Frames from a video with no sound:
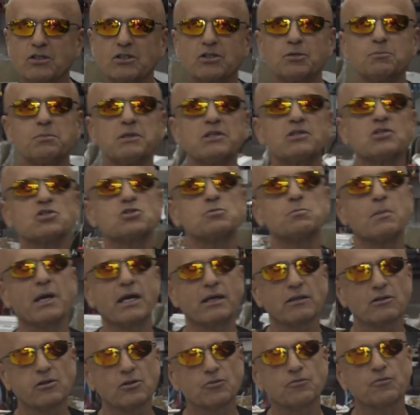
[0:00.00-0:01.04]
to be
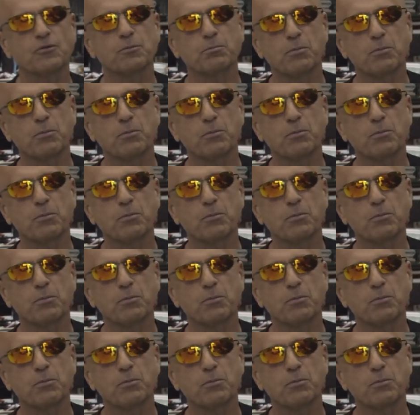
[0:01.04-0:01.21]
dismantled for